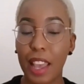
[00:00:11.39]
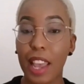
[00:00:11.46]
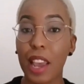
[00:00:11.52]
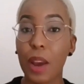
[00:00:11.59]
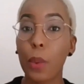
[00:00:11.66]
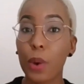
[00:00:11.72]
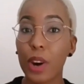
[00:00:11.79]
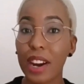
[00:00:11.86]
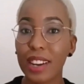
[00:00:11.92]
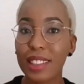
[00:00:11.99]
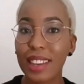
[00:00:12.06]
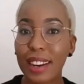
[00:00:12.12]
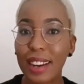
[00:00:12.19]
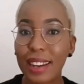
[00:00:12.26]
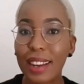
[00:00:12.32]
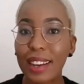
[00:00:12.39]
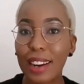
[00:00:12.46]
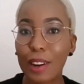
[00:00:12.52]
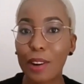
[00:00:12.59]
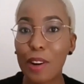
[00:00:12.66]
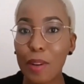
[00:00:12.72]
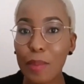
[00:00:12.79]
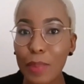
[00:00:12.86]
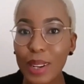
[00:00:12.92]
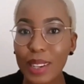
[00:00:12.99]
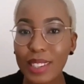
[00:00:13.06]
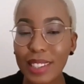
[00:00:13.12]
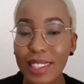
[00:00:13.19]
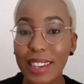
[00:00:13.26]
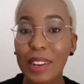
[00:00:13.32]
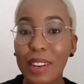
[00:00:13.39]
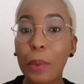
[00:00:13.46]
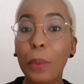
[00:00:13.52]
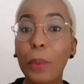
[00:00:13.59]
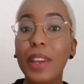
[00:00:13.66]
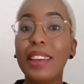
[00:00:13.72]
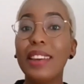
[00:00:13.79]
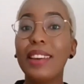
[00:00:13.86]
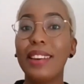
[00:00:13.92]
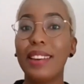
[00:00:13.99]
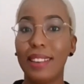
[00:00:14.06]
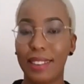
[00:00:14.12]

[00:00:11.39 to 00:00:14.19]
a work that I can accomplish in a week,